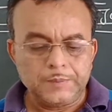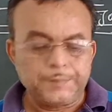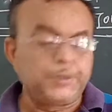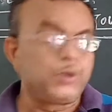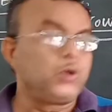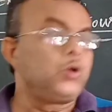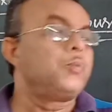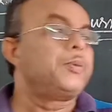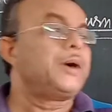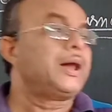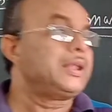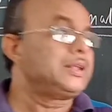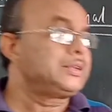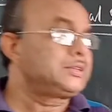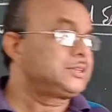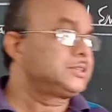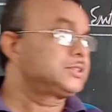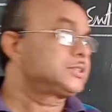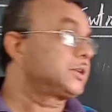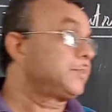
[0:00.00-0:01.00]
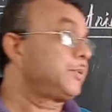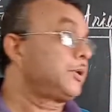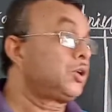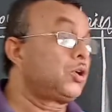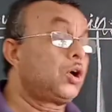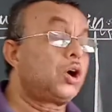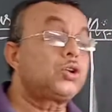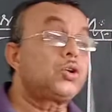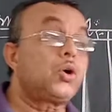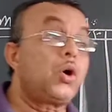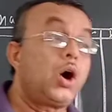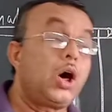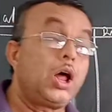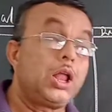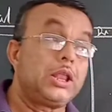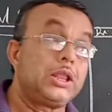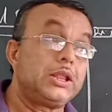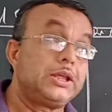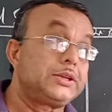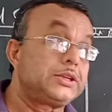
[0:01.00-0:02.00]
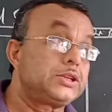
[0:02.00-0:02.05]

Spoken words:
Few balances is given, not all.